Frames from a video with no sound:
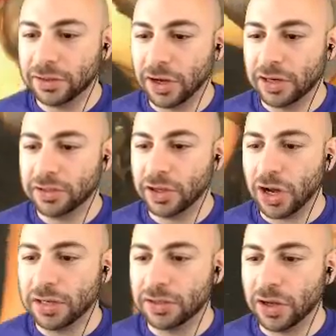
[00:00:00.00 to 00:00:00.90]
Good,
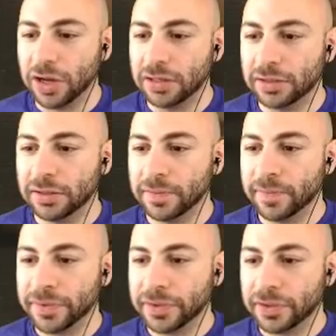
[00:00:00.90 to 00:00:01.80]
good, good,
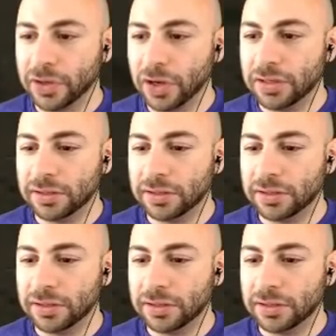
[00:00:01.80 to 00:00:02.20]
good.